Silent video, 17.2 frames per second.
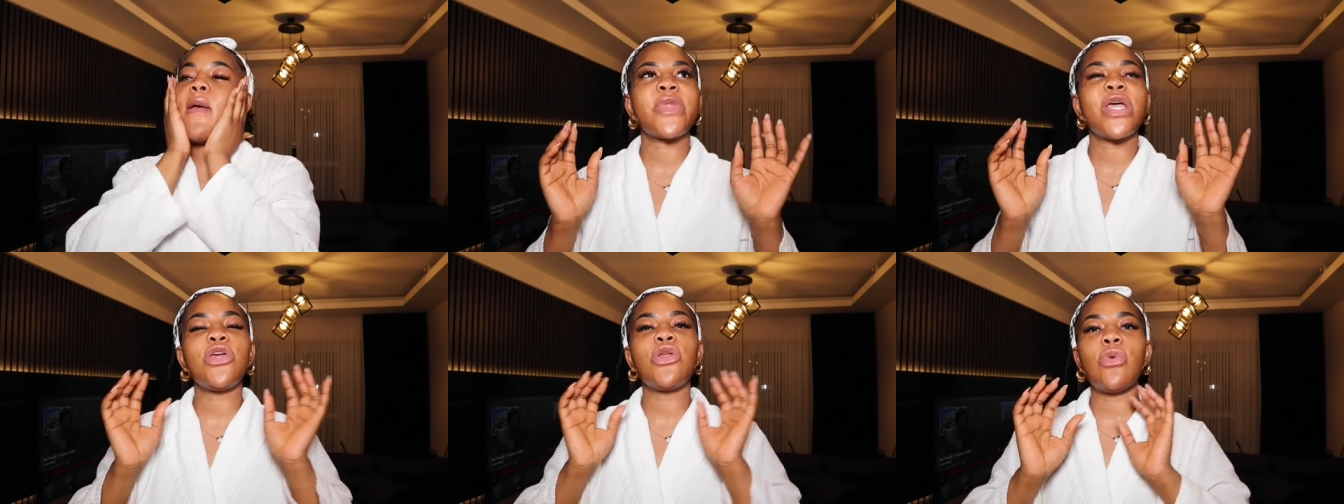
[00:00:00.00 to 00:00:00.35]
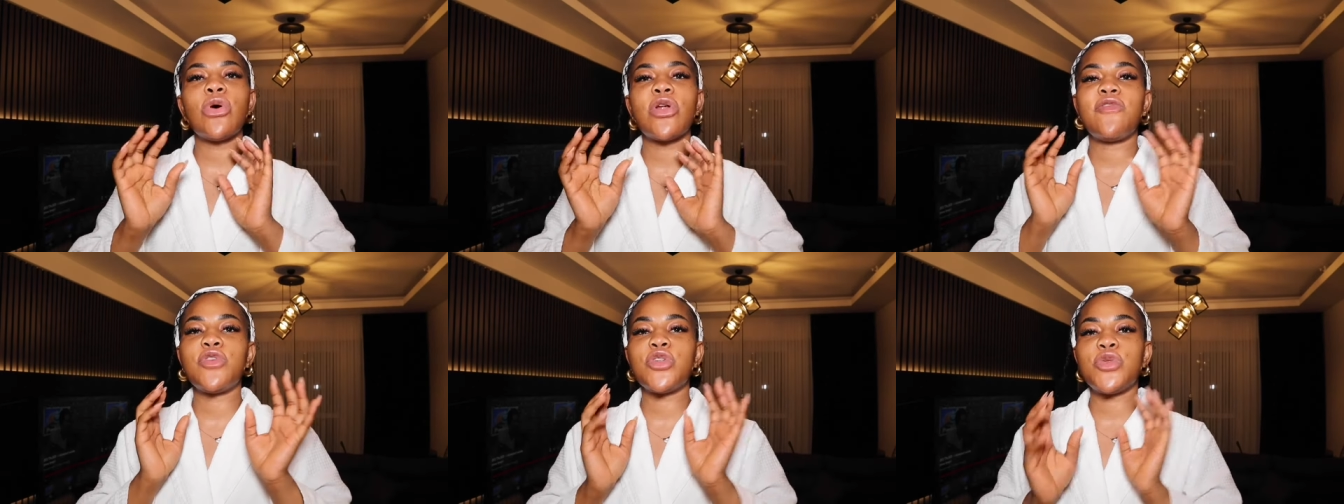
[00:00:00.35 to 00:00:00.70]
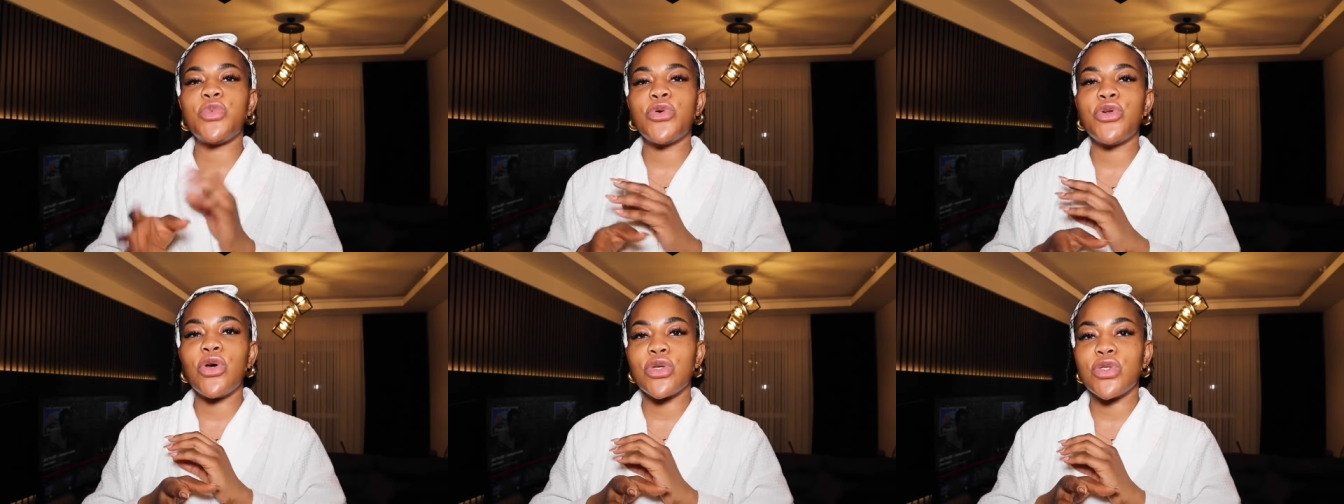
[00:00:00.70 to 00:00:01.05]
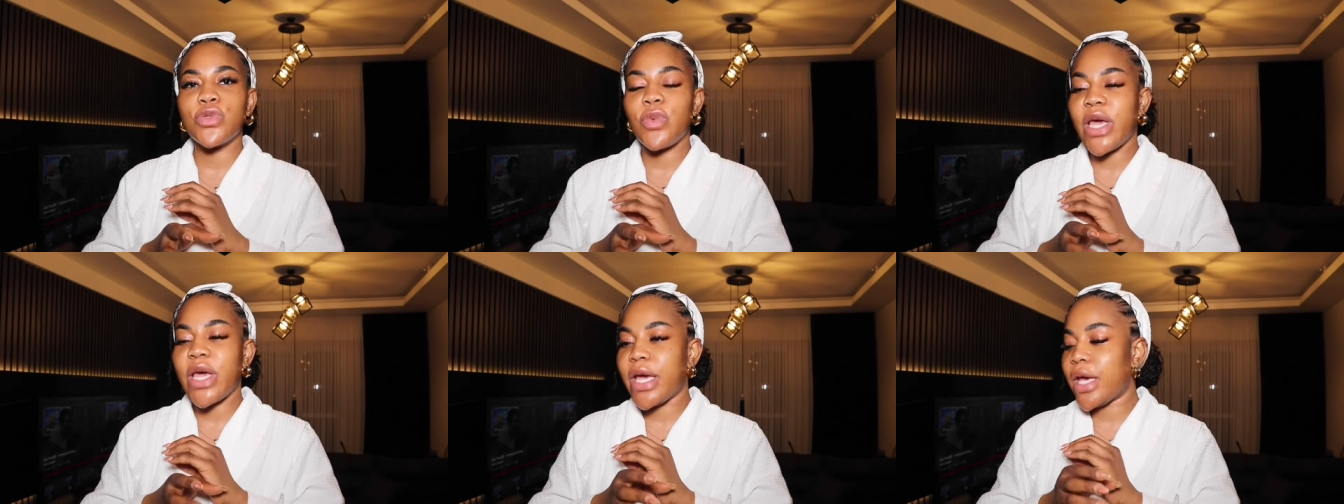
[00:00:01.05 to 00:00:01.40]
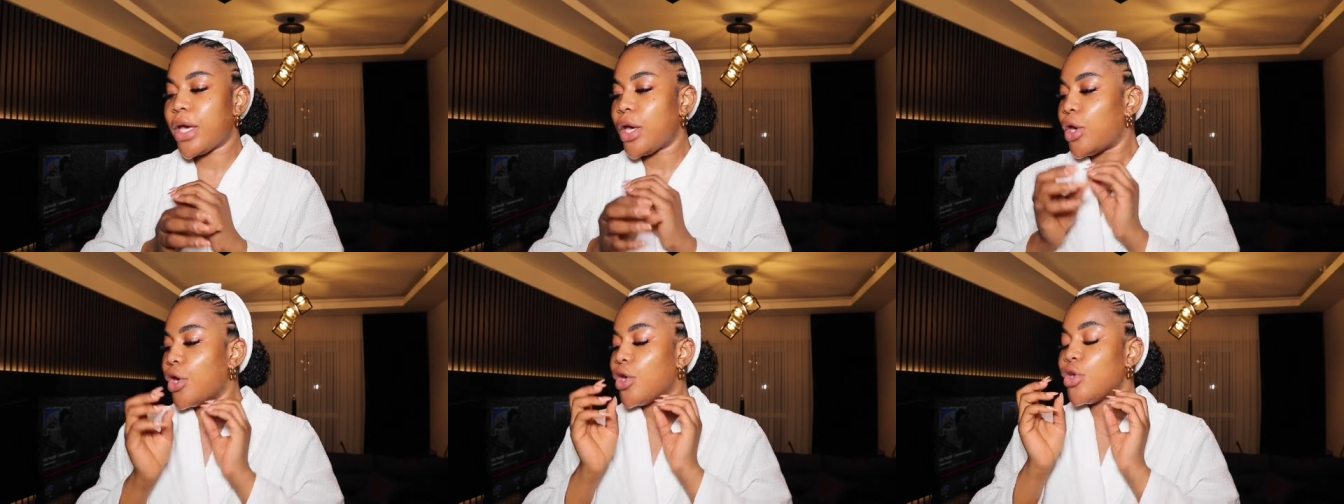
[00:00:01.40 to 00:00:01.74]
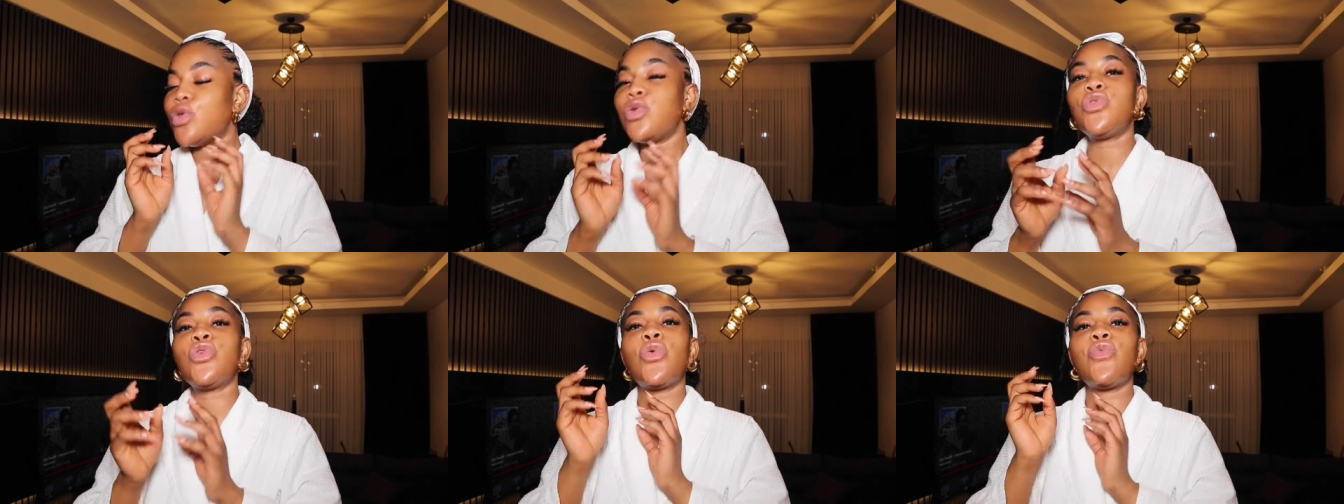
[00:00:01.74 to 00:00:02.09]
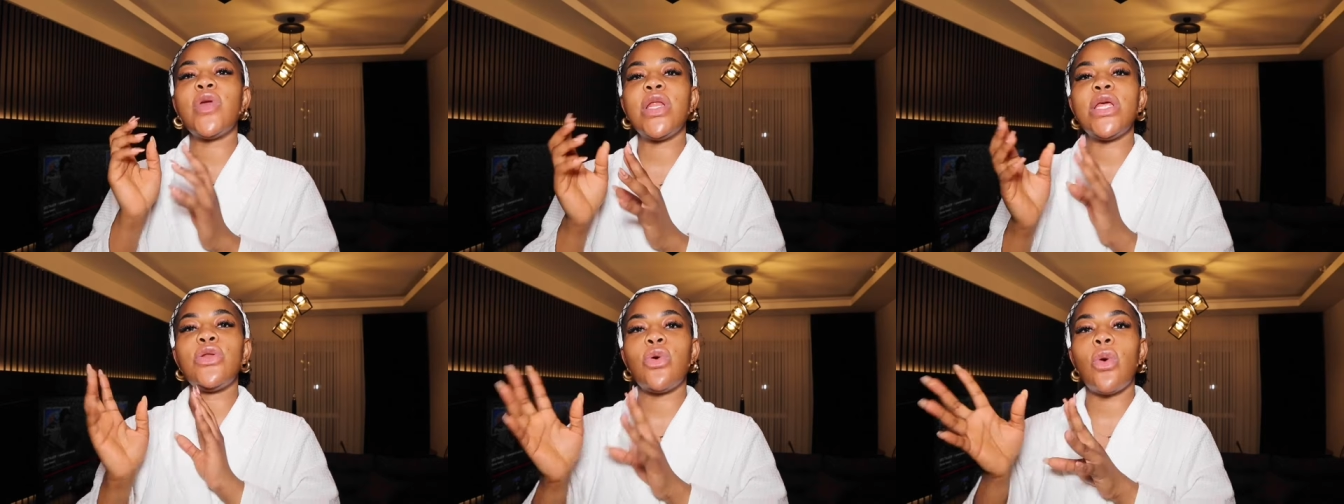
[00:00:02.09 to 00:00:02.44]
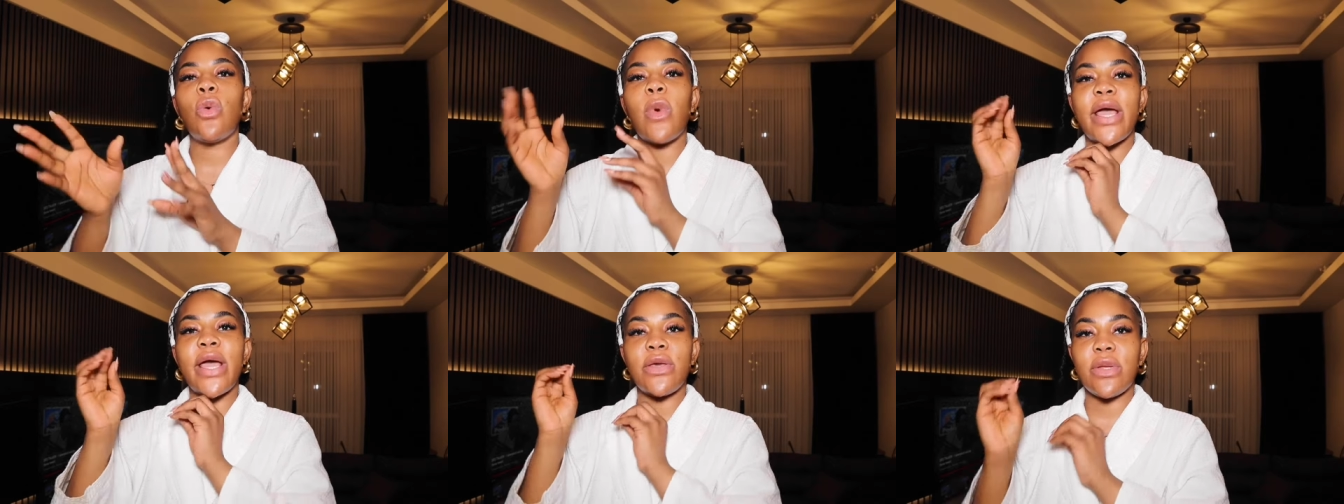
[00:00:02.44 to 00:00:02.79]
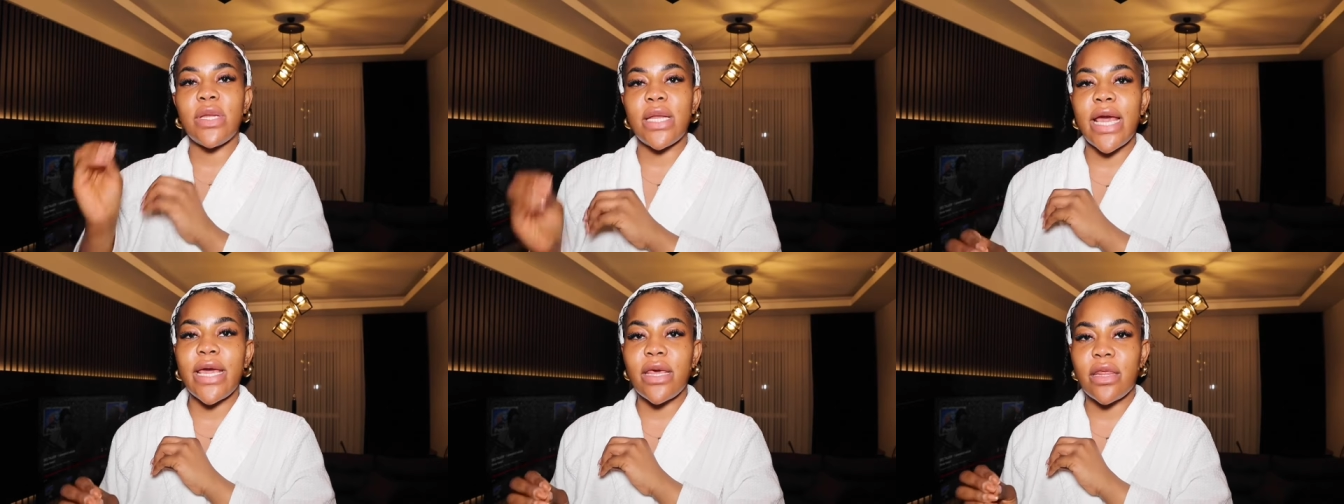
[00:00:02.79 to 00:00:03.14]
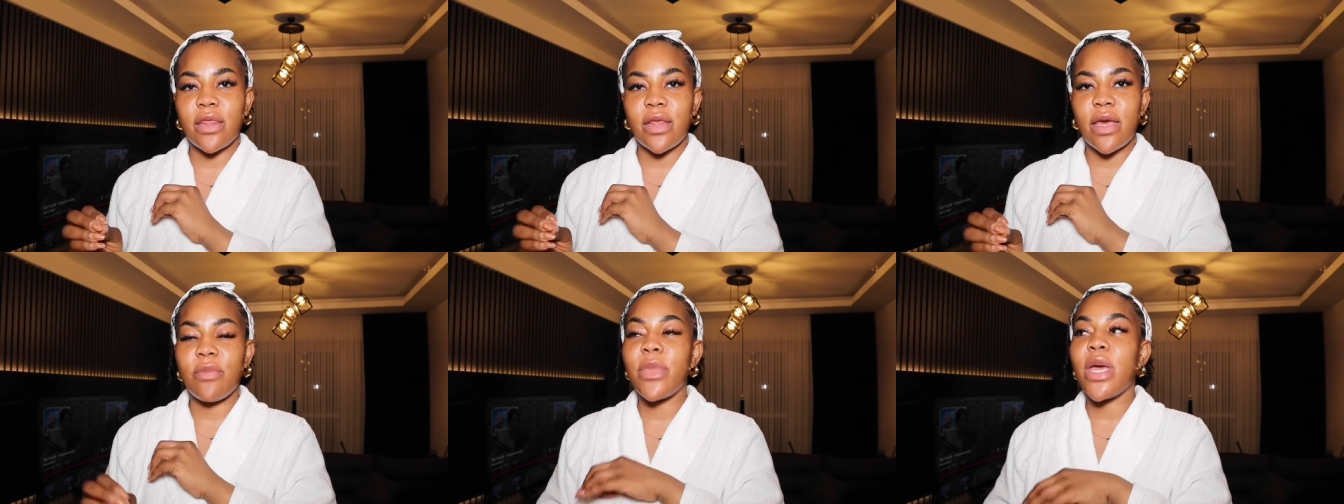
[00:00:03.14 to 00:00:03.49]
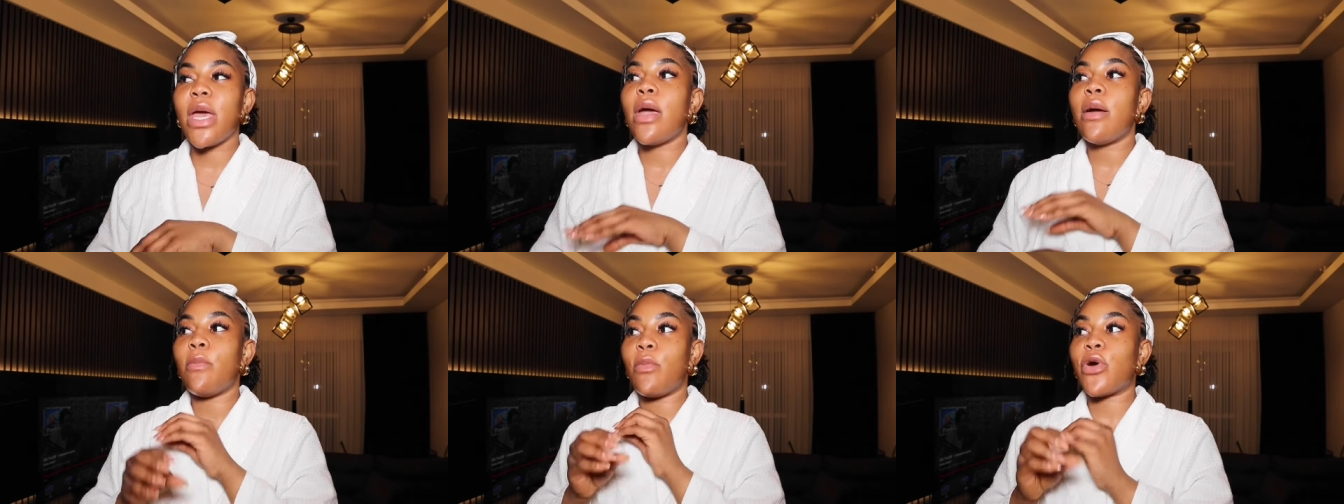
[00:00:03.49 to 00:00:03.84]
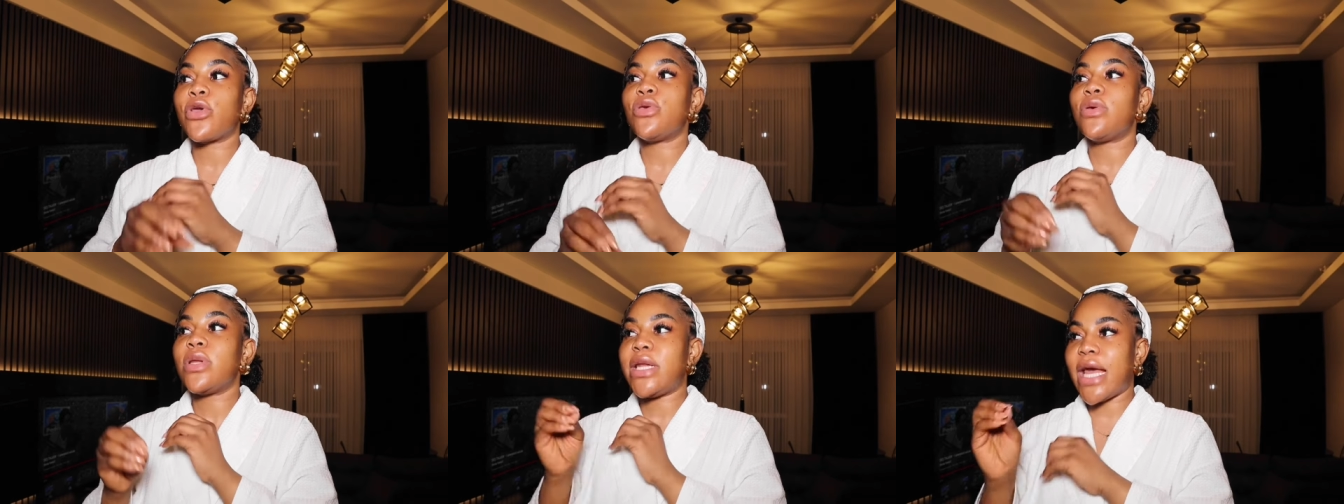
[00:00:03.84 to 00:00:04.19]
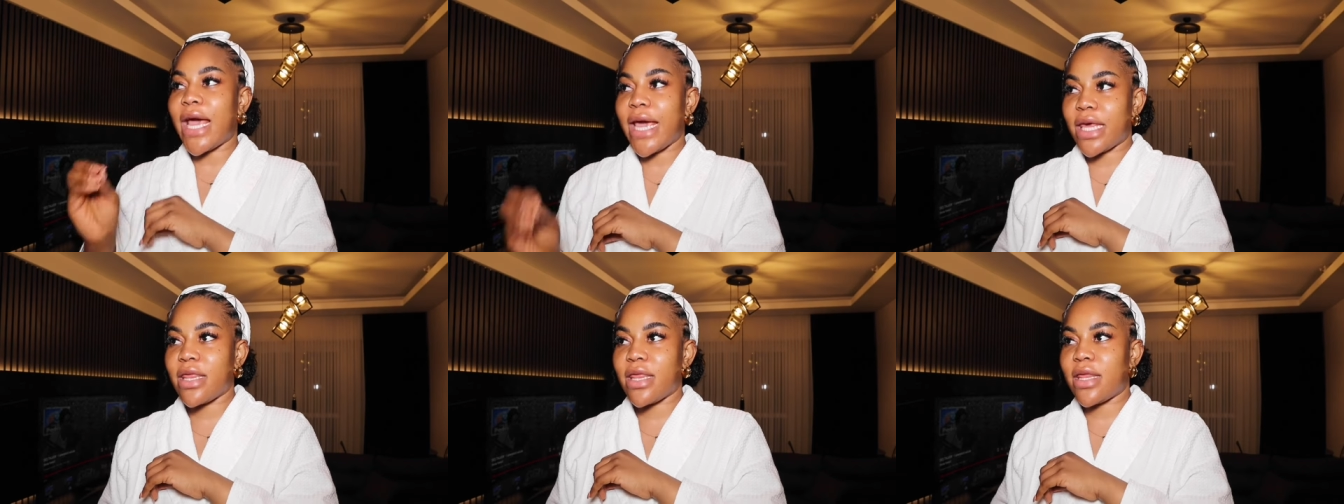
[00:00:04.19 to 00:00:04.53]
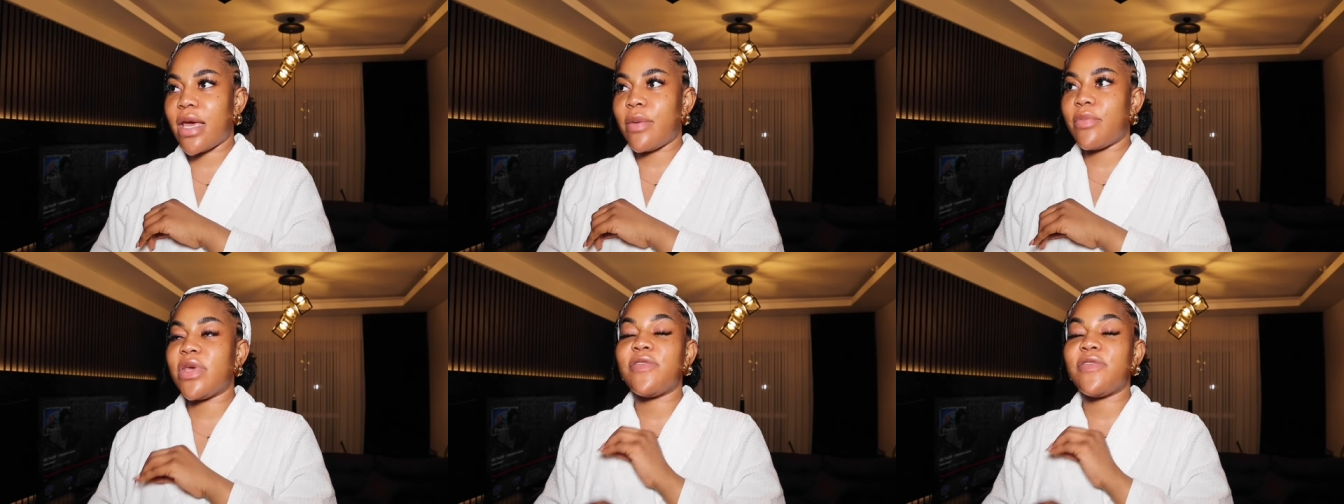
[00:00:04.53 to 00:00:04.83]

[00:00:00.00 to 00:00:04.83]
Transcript: You know, one of those products where you don't really know why you like them, but you like them.